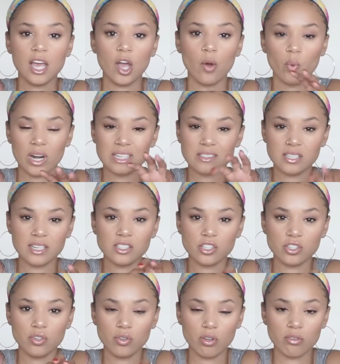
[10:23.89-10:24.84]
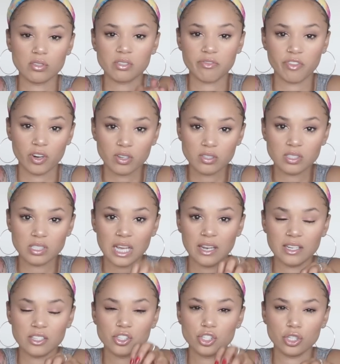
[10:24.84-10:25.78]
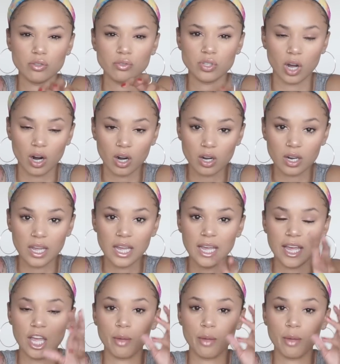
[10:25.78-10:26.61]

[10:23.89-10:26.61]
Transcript: And when I tend to do those first and it's too dark,